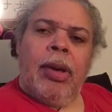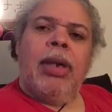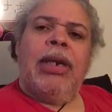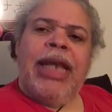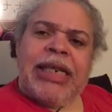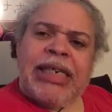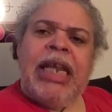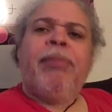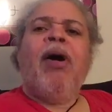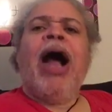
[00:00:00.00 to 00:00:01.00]
let's
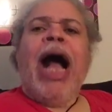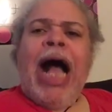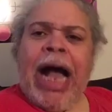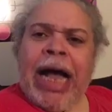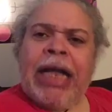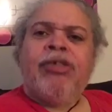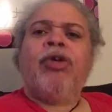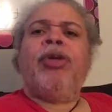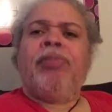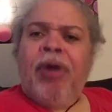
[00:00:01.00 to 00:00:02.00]
keep our eyes
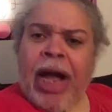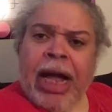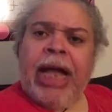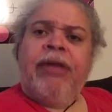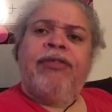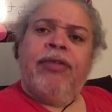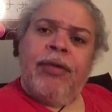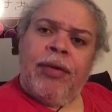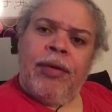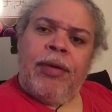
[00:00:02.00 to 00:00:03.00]
on the prize
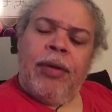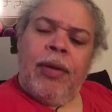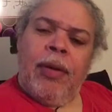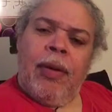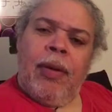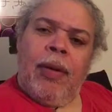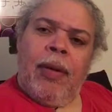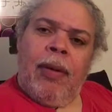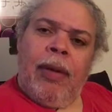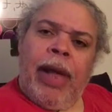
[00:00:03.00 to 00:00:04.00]

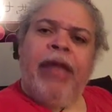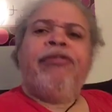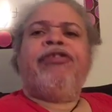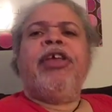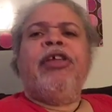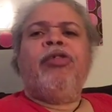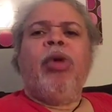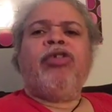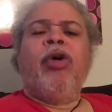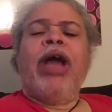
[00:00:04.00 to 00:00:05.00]
and see this
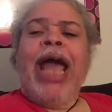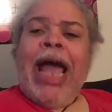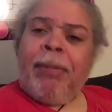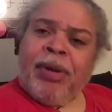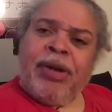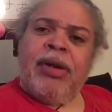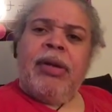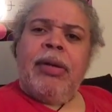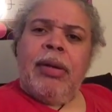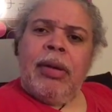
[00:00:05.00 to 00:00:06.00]
what's going to happen
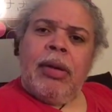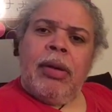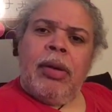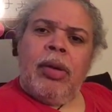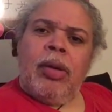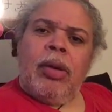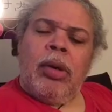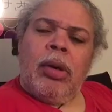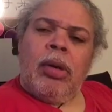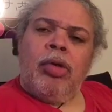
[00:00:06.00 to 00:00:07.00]

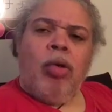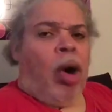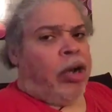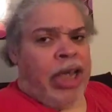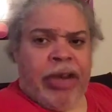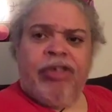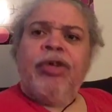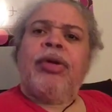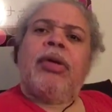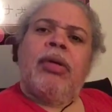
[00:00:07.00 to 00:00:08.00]
to our
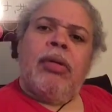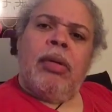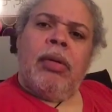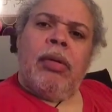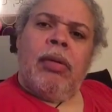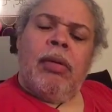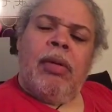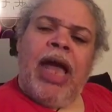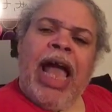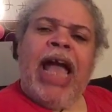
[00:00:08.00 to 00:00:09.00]
nation
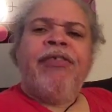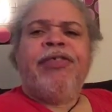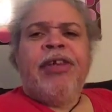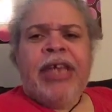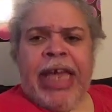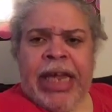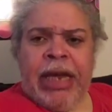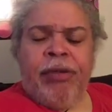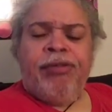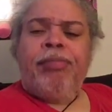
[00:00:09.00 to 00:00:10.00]
as the
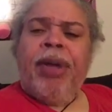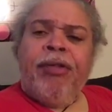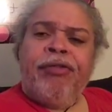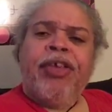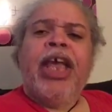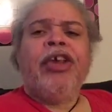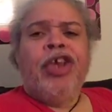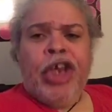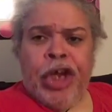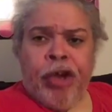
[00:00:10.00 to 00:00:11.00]
days, months, and
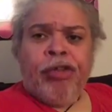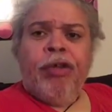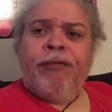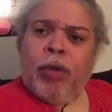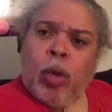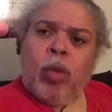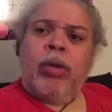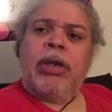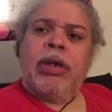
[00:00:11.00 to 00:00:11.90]
years unfold.